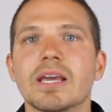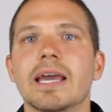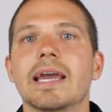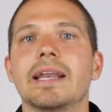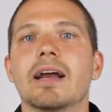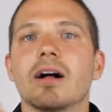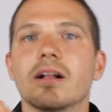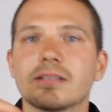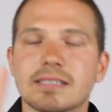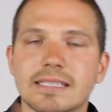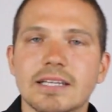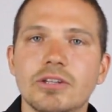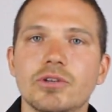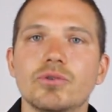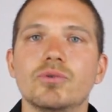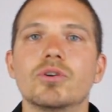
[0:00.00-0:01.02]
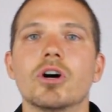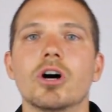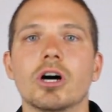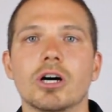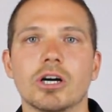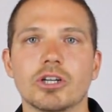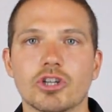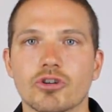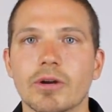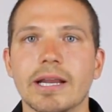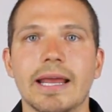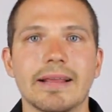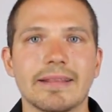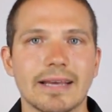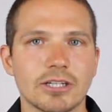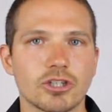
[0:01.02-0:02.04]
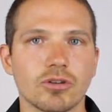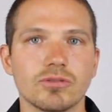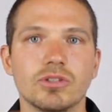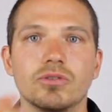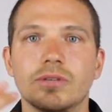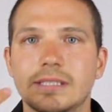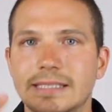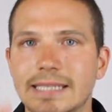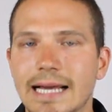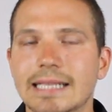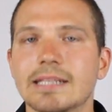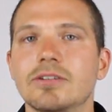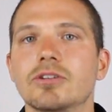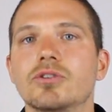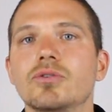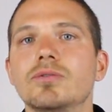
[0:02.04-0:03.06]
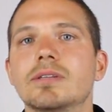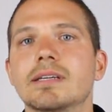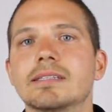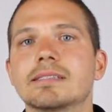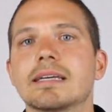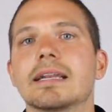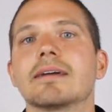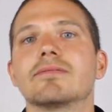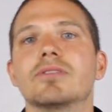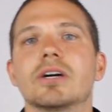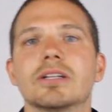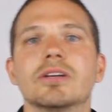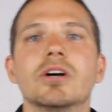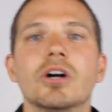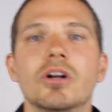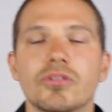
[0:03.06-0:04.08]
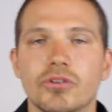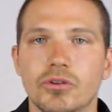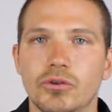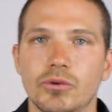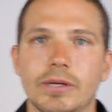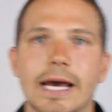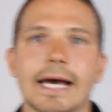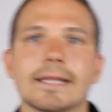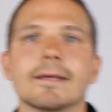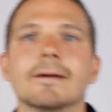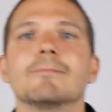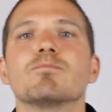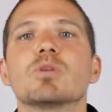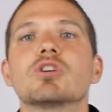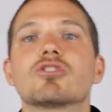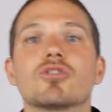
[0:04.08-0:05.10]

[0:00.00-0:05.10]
and I'll send you a training that shows you exactly the 2 things that I've done to do that.